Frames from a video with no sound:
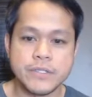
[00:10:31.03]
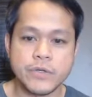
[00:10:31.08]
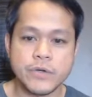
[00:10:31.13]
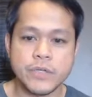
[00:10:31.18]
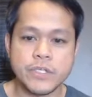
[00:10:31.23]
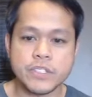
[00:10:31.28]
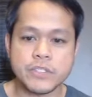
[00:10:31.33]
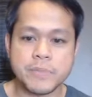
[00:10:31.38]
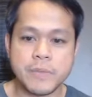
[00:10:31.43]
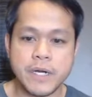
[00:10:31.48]

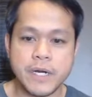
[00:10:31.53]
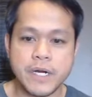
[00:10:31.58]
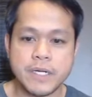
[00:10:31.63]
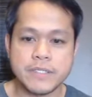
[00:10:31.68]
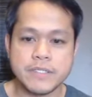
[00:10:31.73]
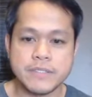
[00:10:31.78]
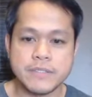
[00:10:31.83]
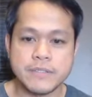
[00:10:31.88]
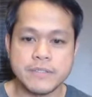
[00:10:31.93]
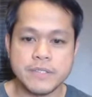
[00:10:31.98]
You're
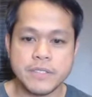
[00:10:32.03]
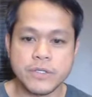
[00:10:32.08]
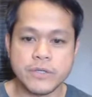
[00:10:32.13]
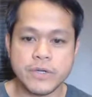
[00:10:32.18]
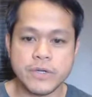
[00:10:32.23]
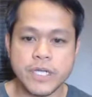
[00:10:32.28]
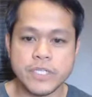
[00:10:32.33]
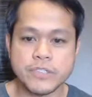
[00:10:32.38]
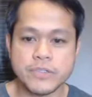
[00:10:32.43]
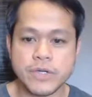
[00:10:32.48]
inspired,
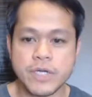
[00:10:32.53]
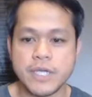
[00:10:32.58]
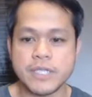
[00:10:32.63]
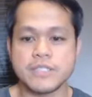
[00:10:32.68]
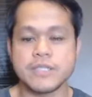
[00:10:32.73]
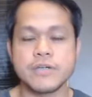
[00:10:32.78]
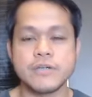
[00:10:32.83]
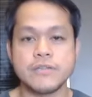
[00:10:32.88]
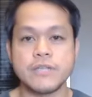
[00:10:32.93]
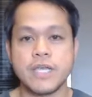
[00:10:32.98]
you're
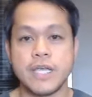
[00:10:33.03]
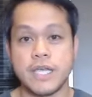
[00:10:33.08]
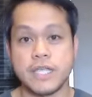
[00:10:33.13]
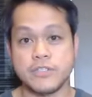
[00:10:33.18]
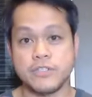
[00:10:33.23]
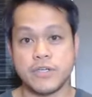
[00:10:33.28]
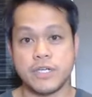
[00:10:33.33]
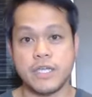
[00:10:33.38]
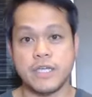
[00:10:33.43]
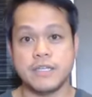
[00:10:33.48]

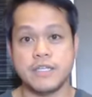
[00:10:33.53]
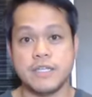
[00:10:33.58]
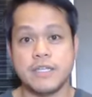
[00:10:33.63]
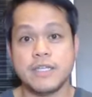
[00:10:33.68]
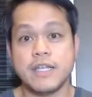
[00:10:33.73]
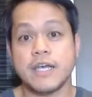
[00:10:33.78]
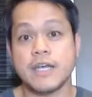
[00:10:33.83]
educated.